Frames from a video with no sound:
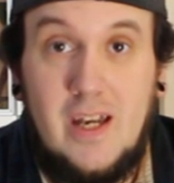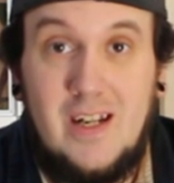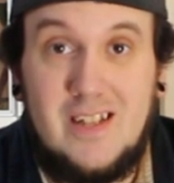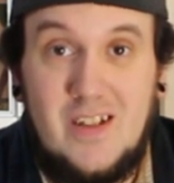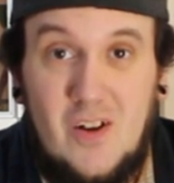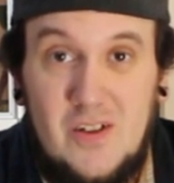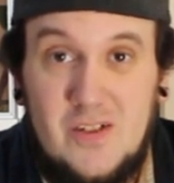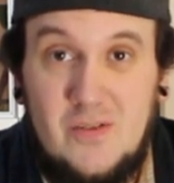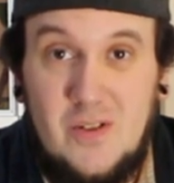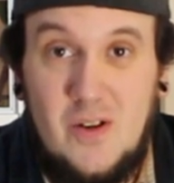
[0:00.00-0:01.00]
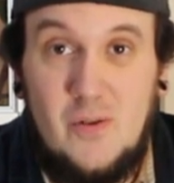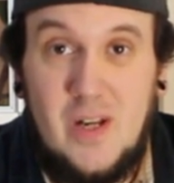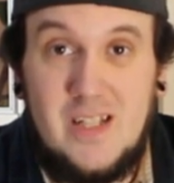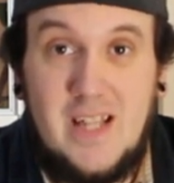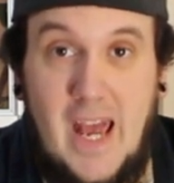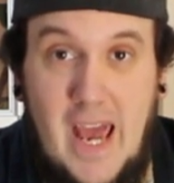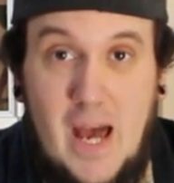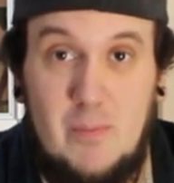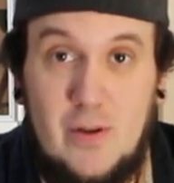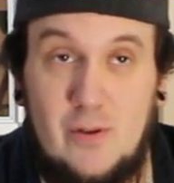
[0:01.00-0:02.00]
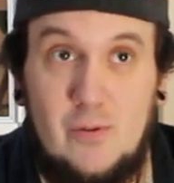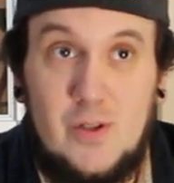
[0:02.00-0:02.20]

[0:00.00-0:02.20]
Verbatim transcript: and it's also known as the habu,